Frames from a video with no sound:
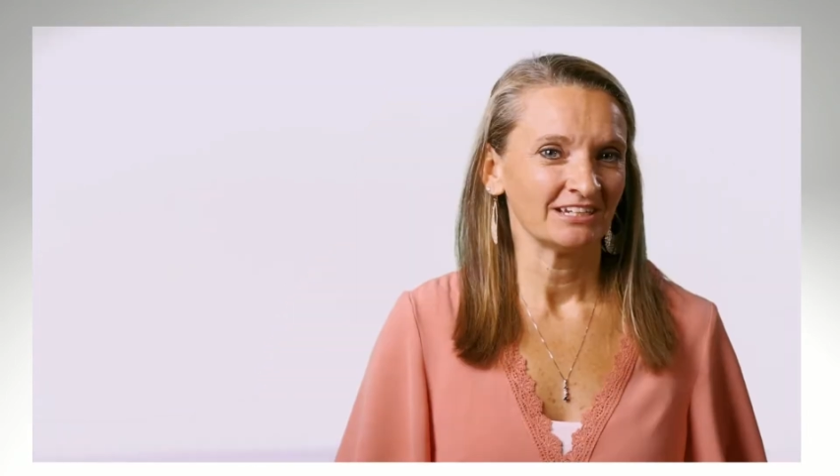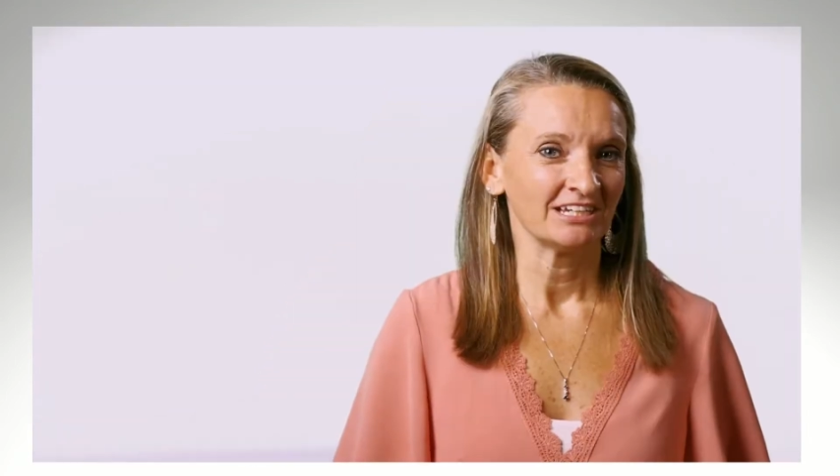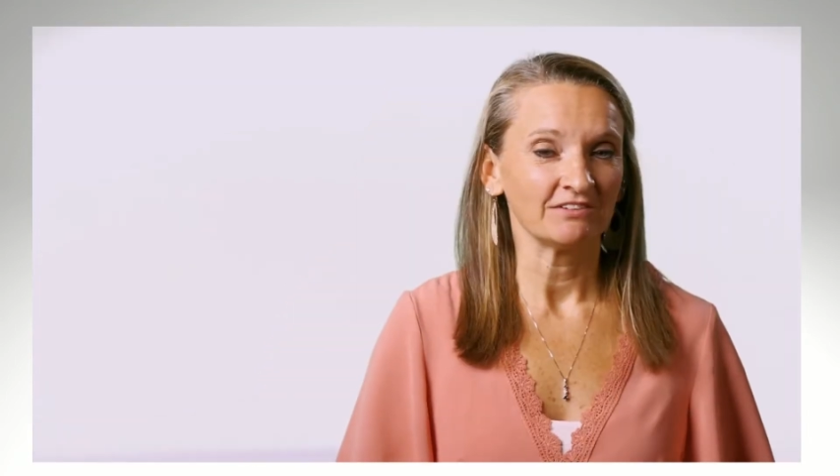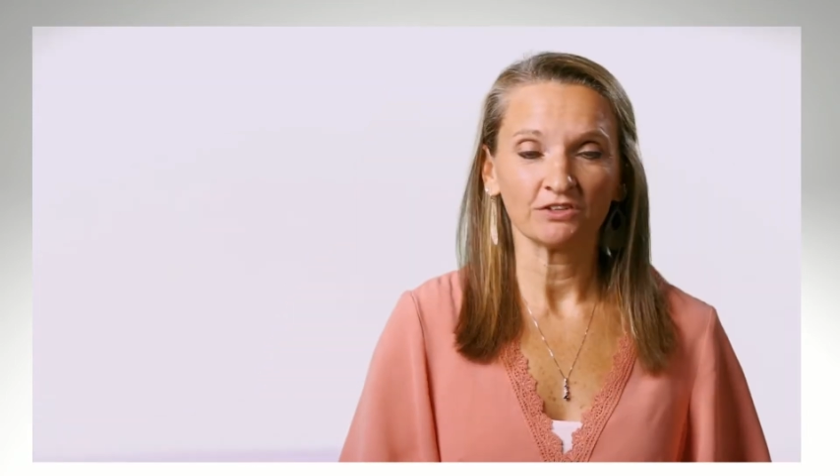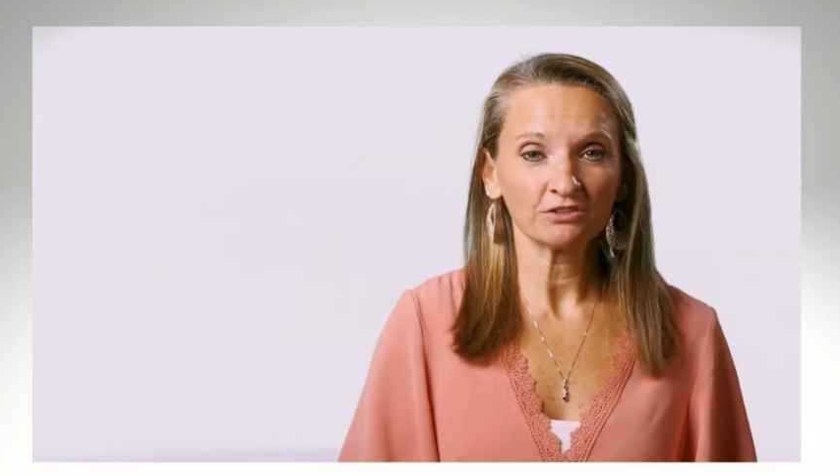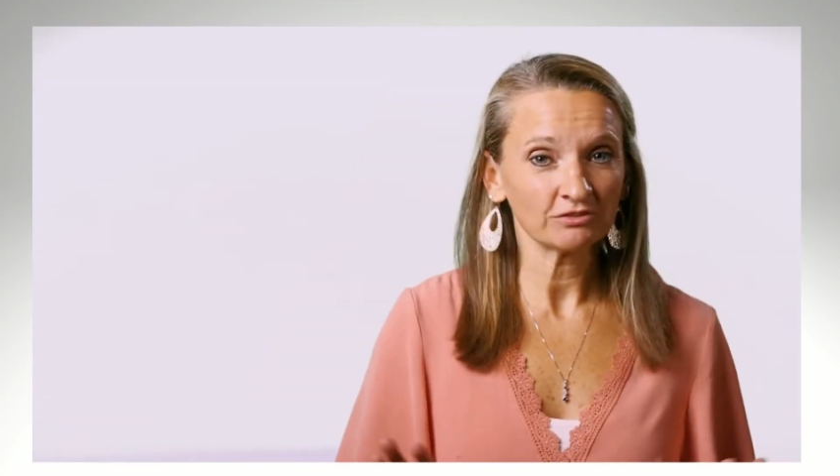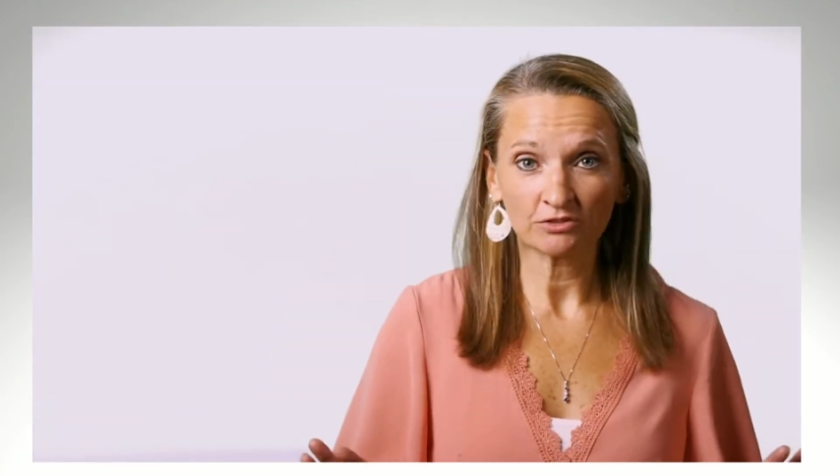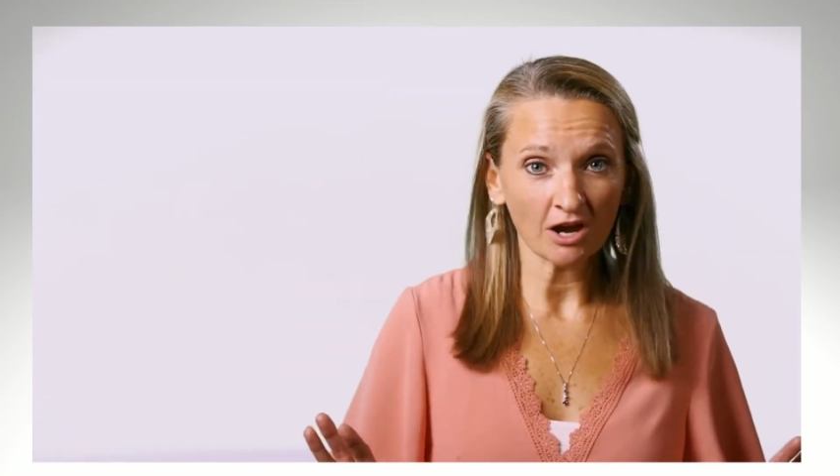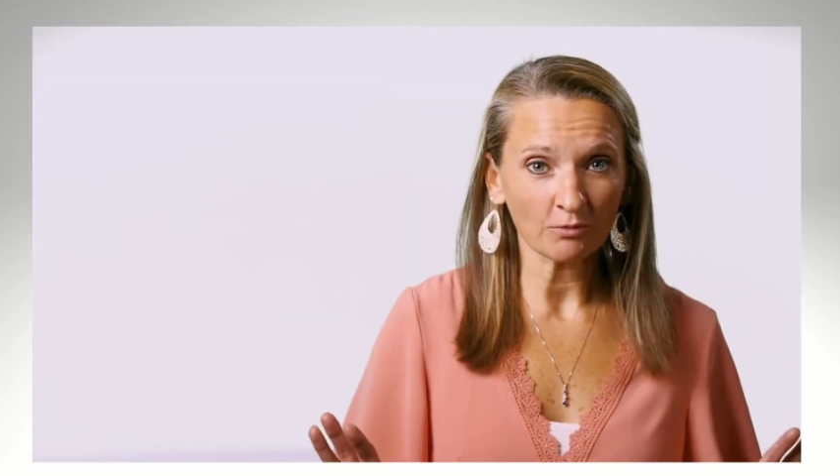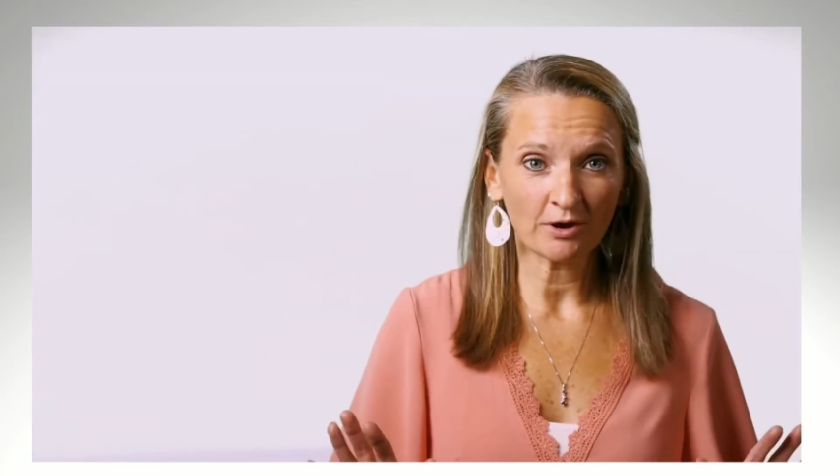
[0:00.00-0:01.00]
If you do
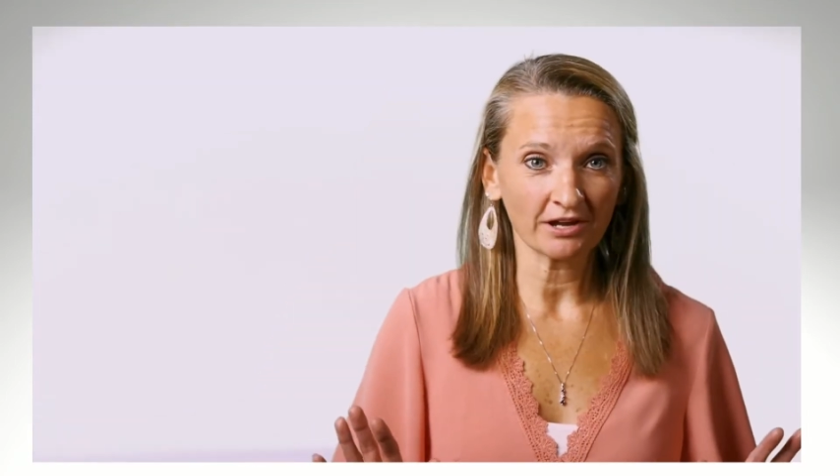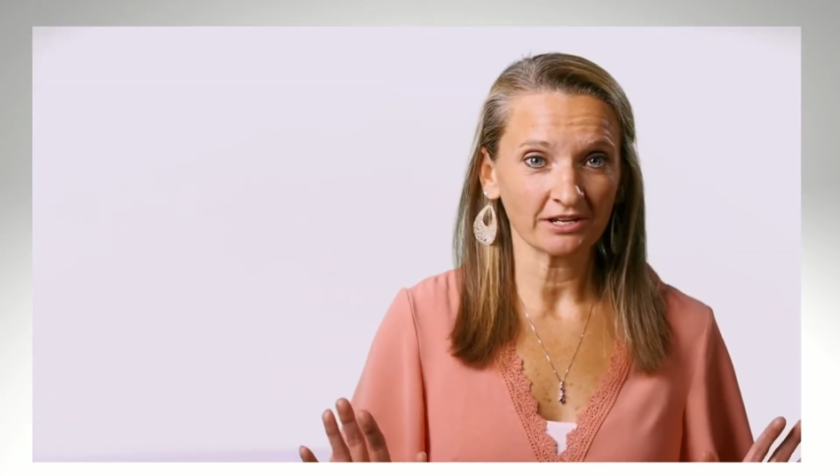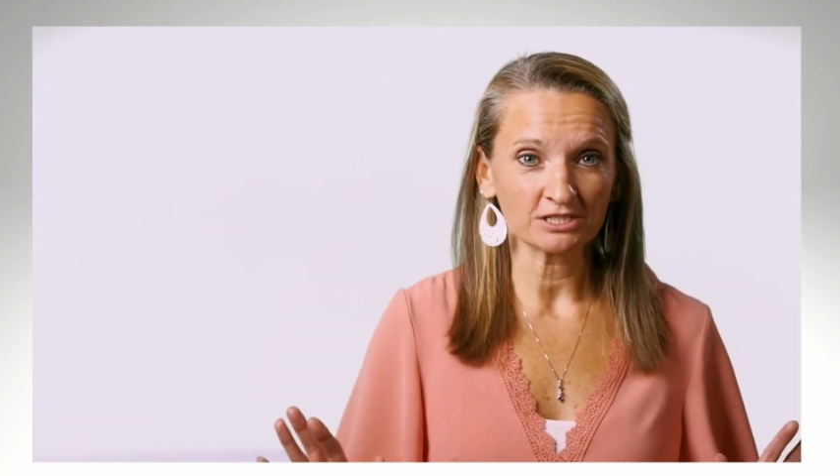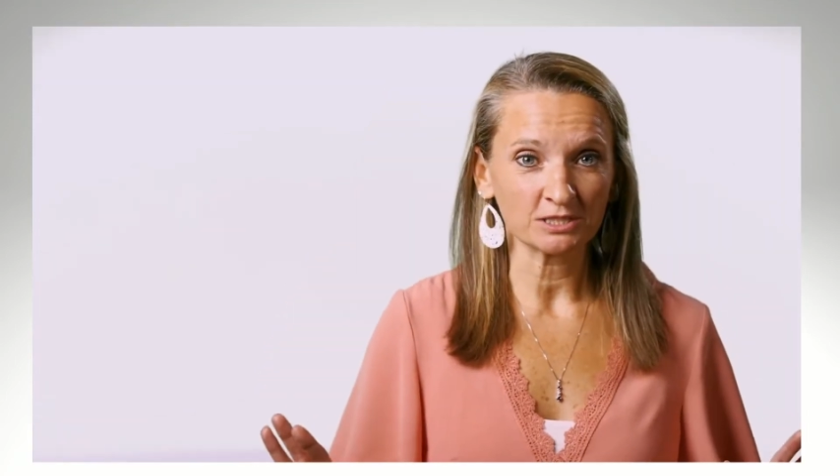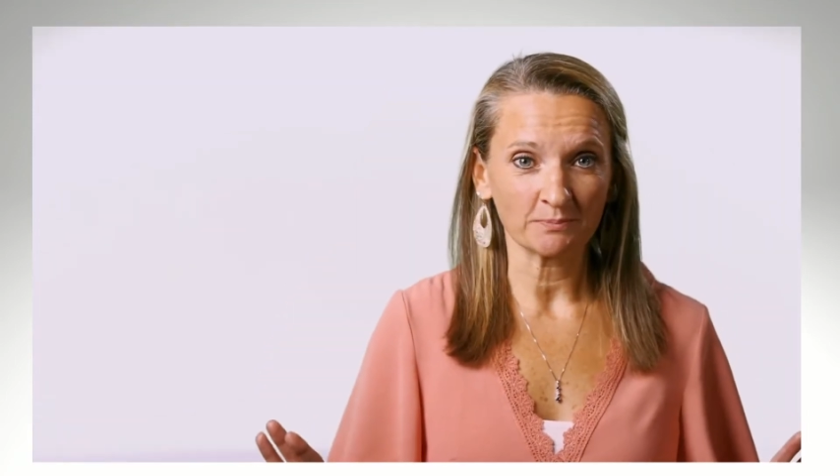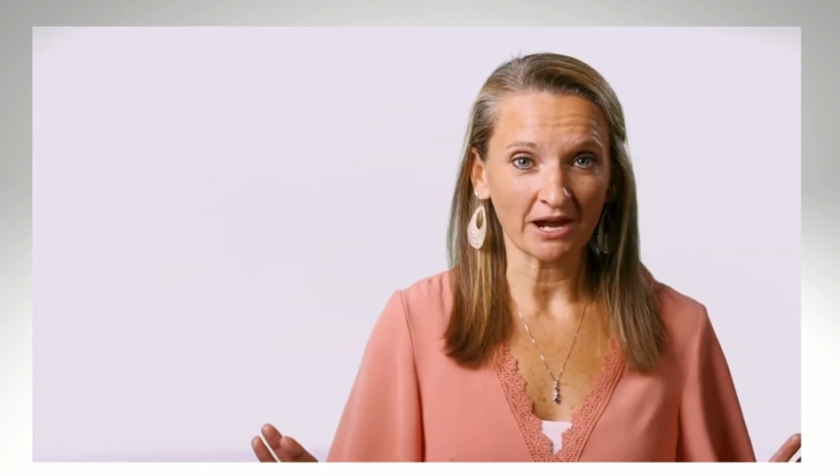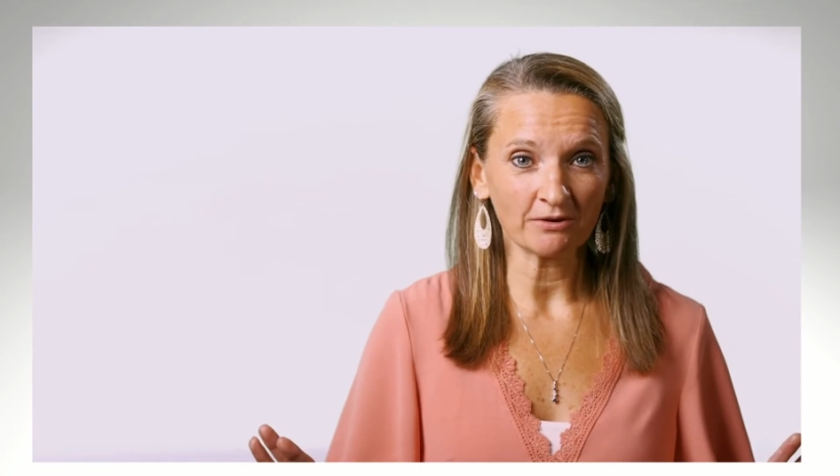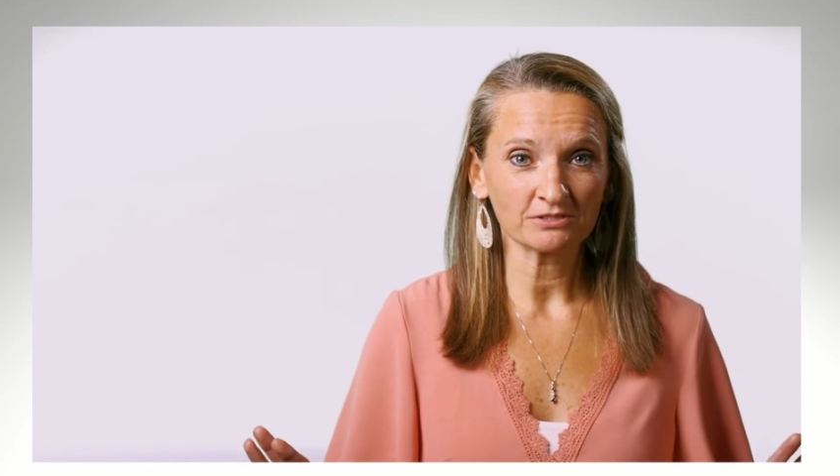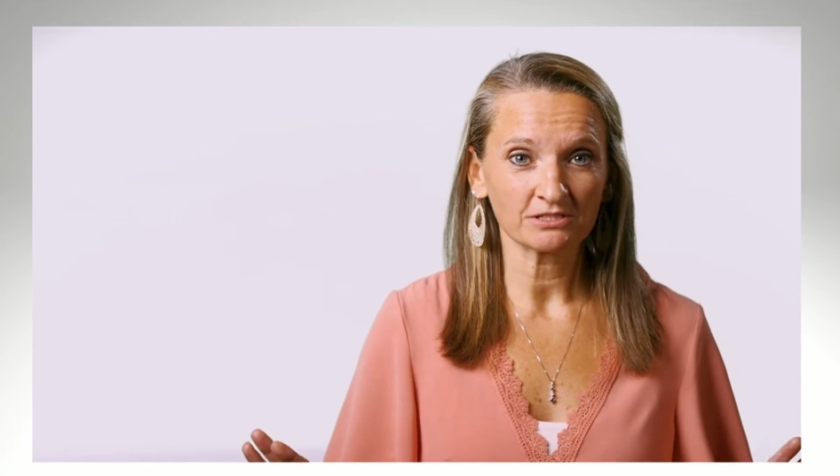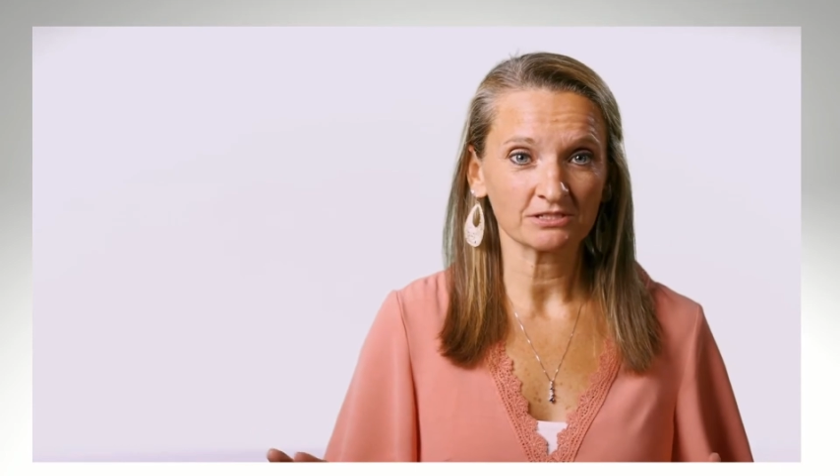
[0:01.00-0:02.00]
not want your
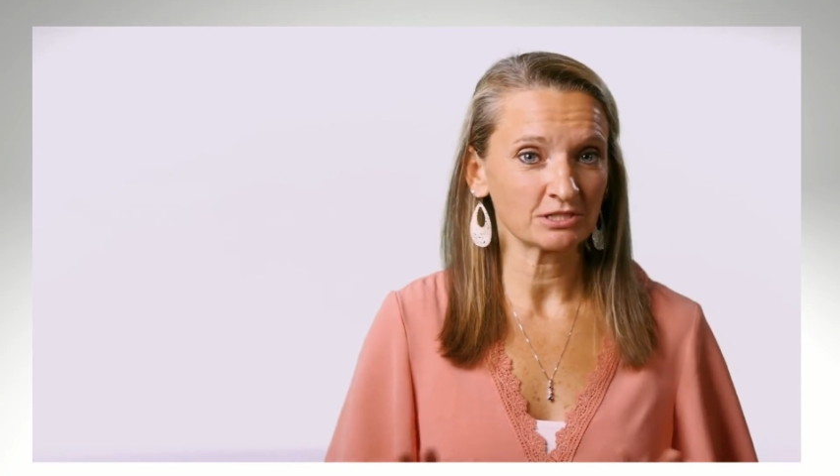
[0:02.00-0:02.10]
spouse